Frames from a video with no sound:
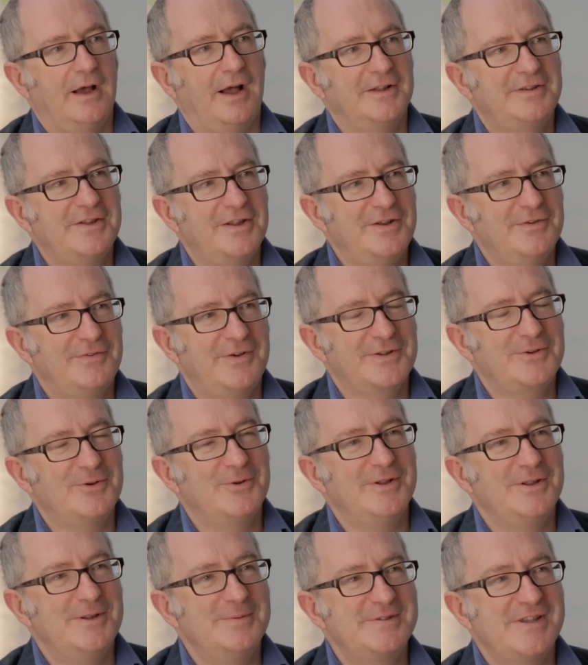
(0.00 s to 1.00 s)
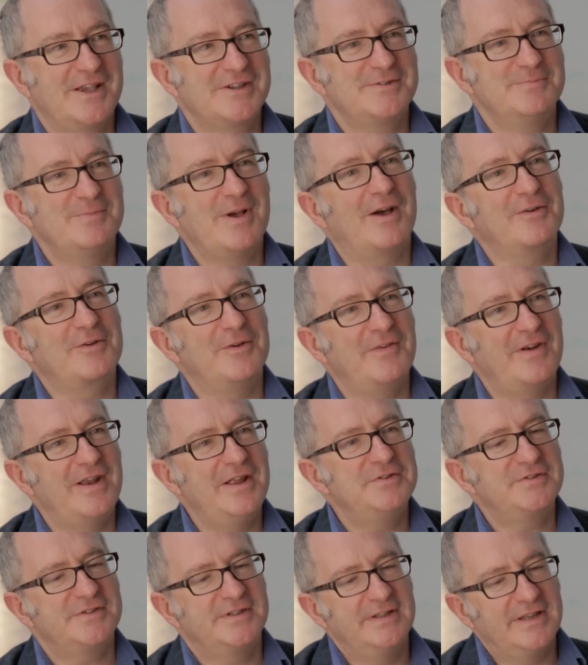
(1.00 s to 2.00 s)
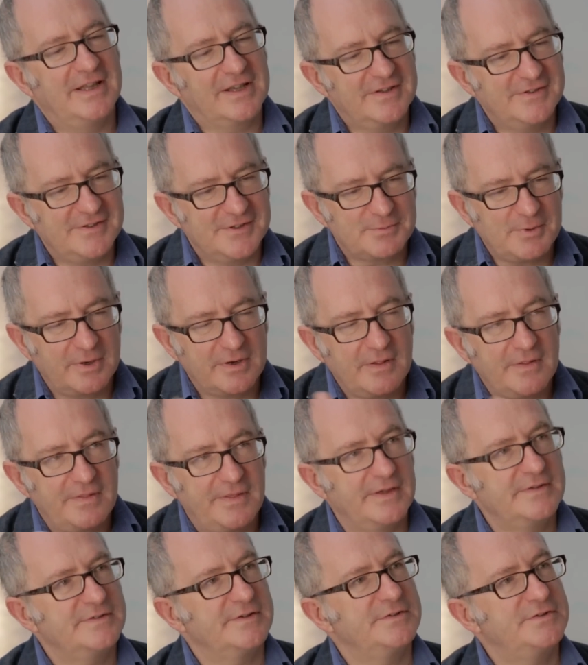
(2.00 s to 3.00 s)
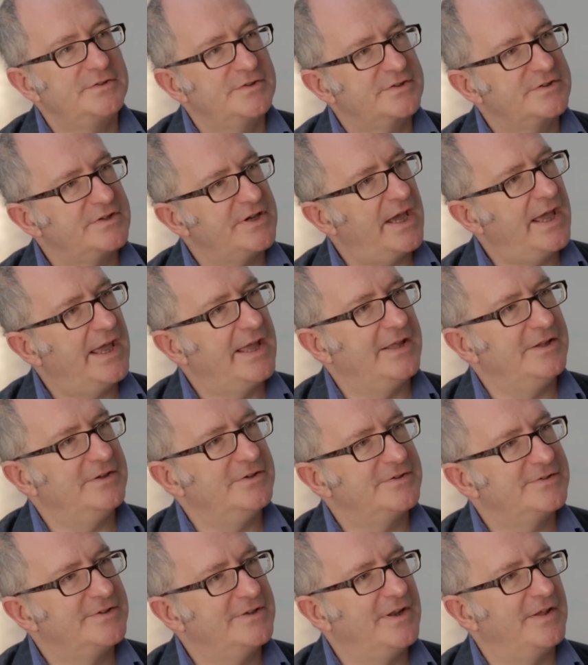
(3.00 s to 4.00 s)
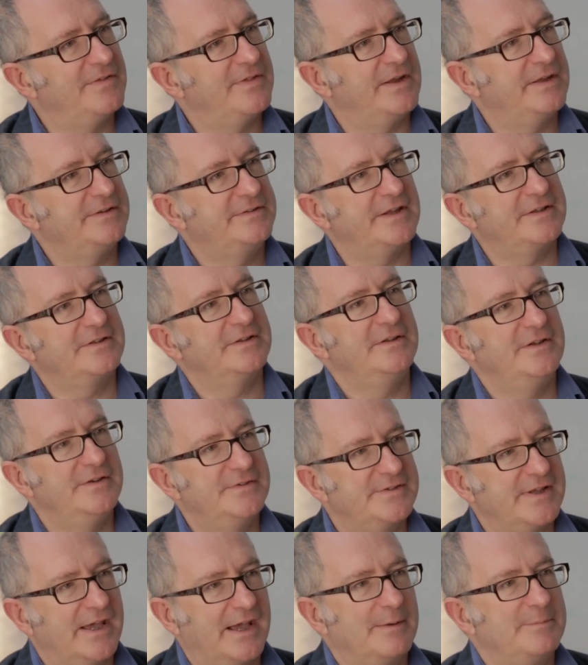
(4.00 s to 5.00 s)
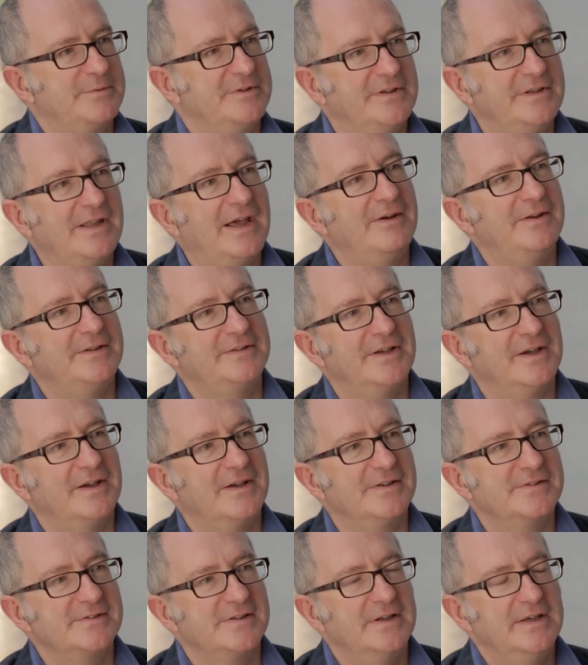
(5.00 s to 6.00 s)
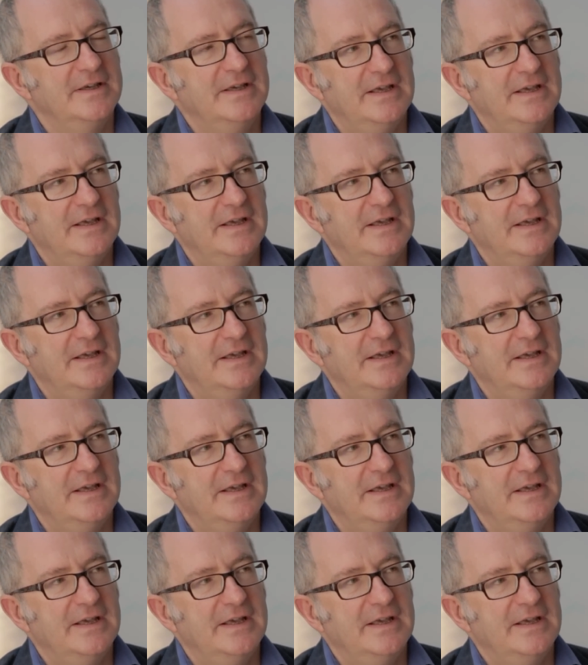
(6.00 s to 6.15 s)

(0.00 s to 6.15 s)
I don't know if I'd call it an obsession, but I got very interested in it because it's one of the things that's changed, you know, that it didn't used to happen and now it does.